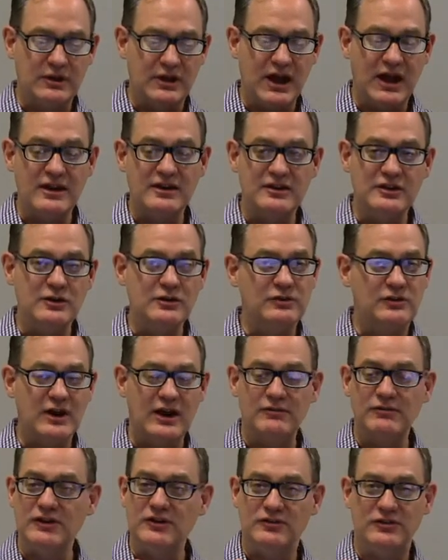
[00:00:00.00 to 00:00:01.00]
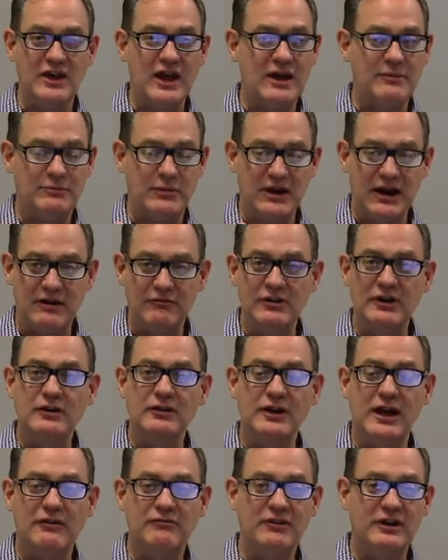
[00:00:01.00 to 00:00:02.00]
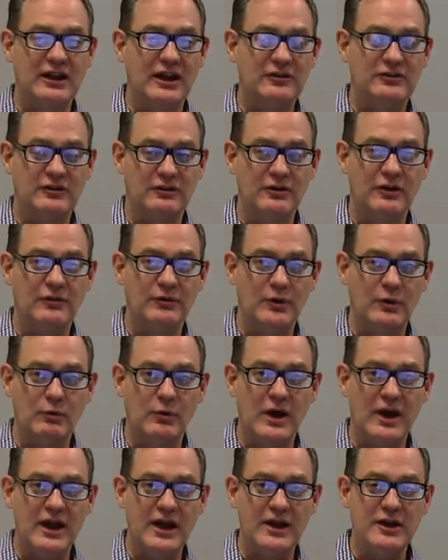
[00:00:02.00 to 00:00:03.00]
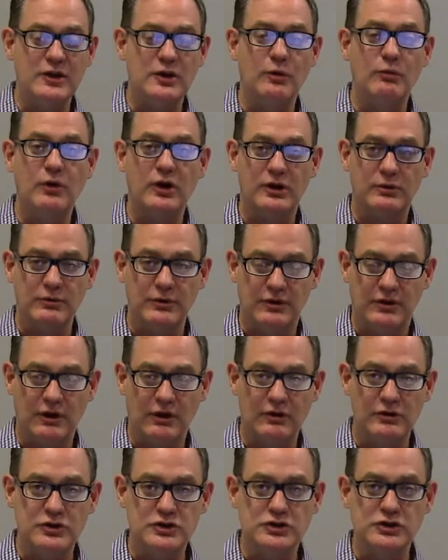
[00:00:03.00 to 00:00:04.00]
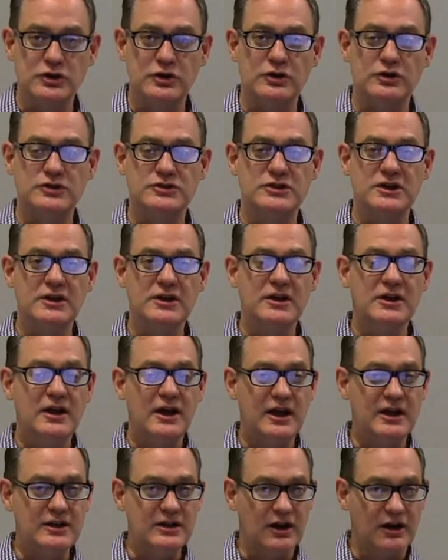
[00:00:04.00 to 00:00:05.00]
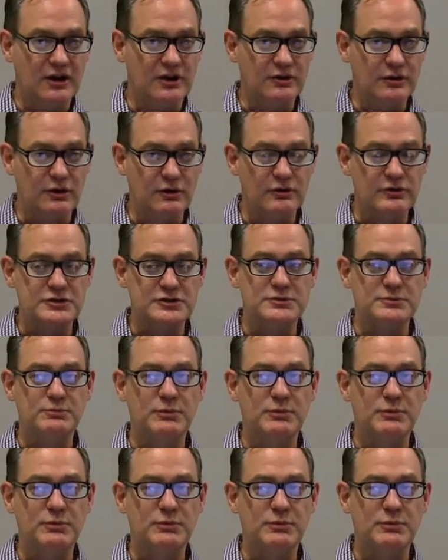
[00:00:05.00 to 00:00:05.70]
God used every step and every lesson along the way, you know, working with college students and young adults.